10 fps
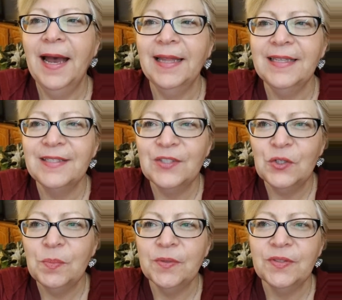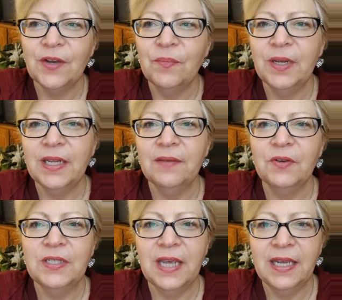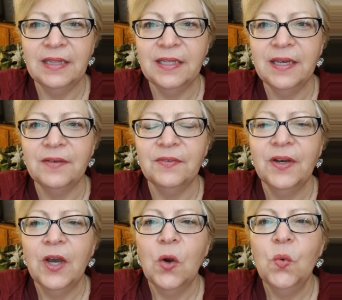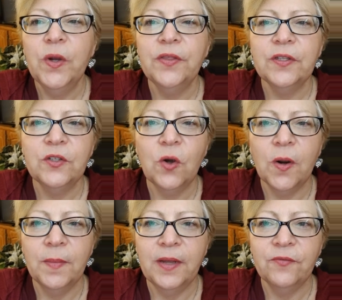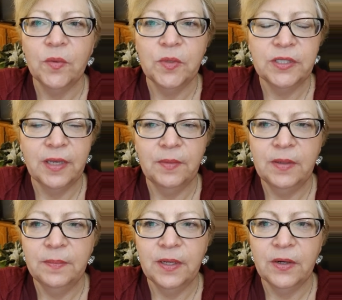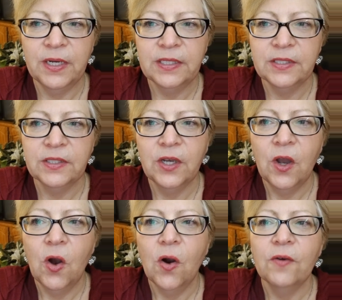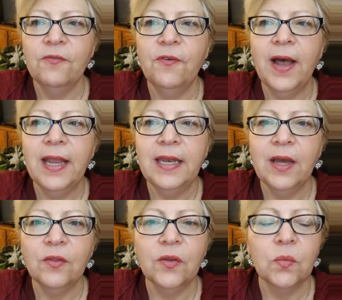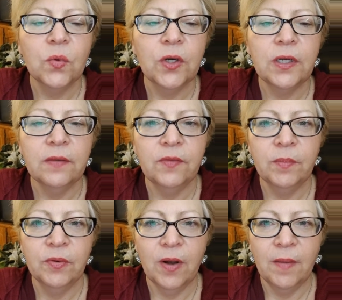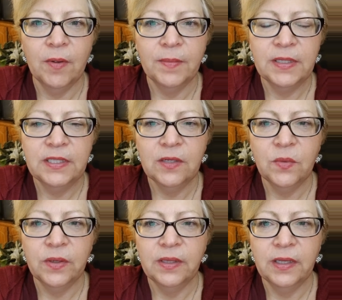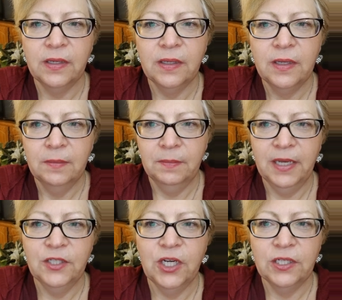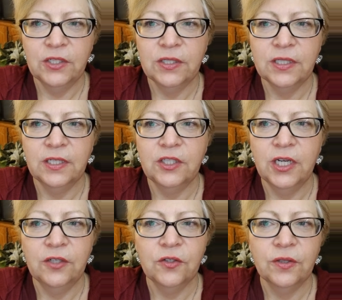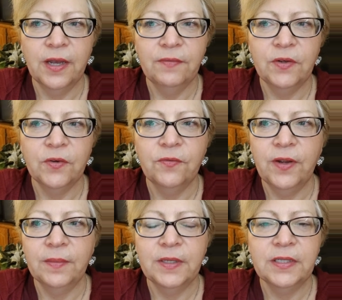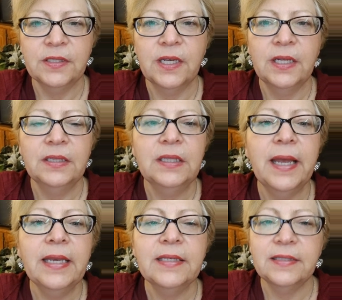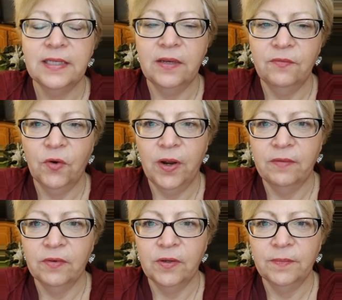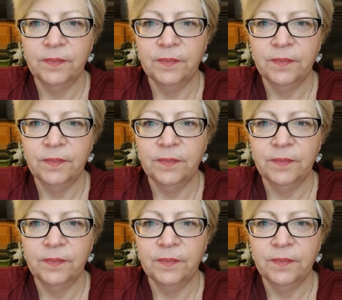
on the soup of self-pity every day and live with the torment from resentment and bitterness or find out the root of the problem and deal with it. Make changes and change your life and your family's legacy forever.